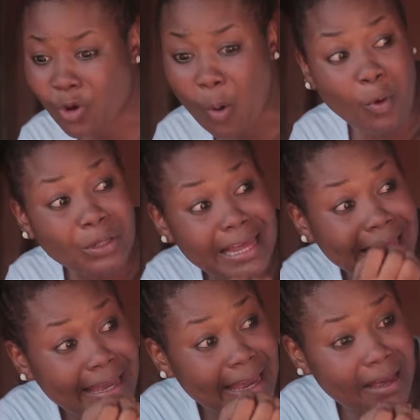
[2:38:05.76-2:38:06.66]
Come on,
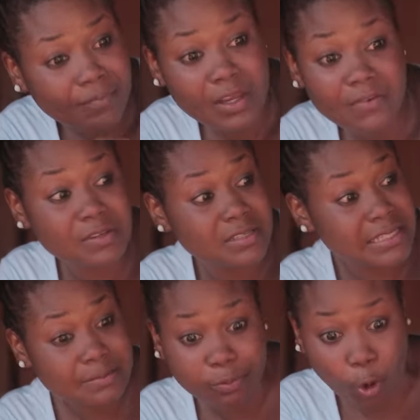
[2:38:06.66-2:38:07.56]
thank you. If you
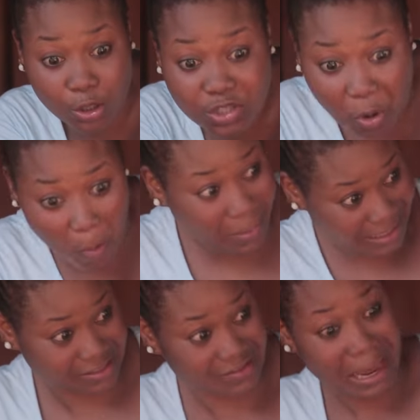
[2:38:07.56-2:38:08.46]
see the customer,
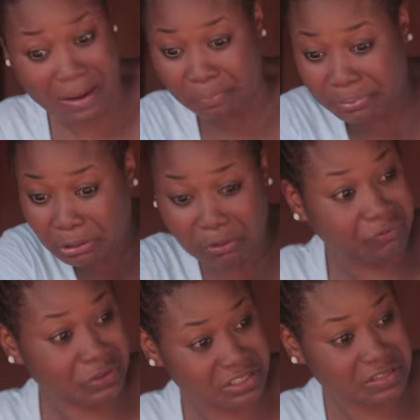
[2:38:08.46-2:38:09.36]
son, I bring come
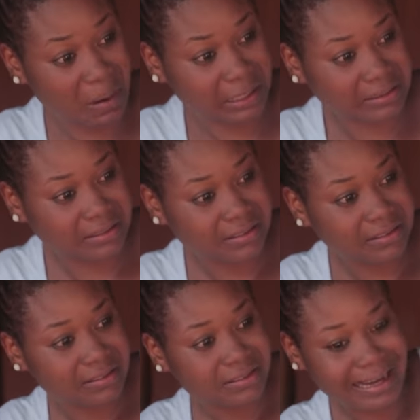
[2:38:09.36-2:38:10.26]
for this man.
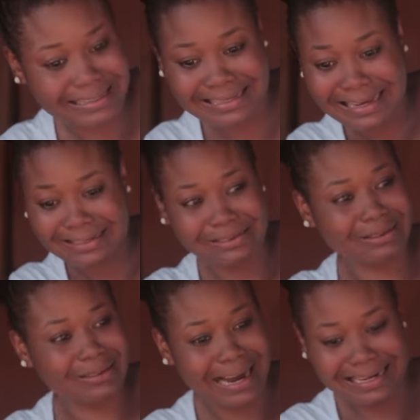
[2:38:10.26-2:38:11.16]
At the end, you
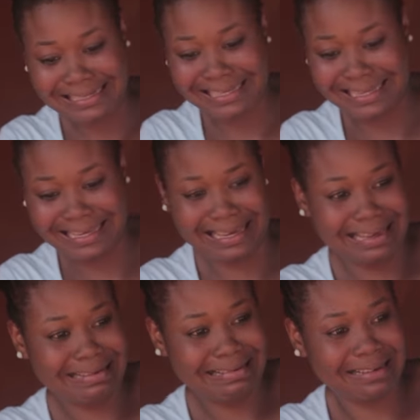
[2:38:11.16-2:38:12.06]
can carry 10K.
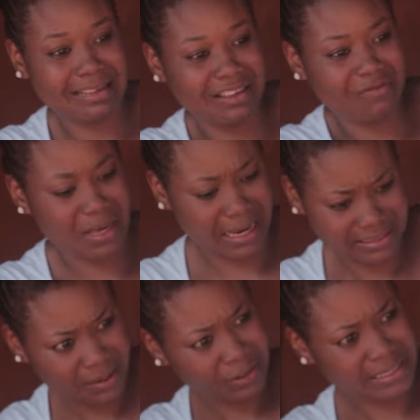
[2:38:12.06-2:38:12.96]
Give me. I
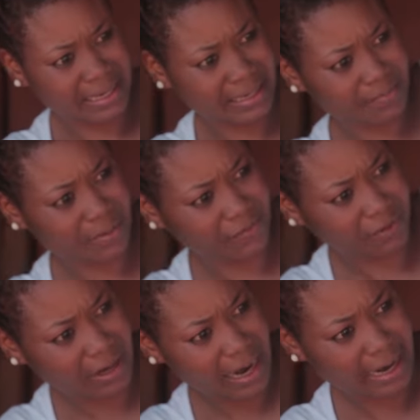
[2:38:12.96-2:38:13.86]
said, no 10K, pay for
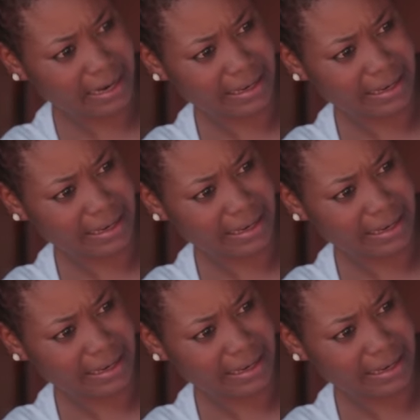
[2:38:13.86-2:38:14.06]
your eye.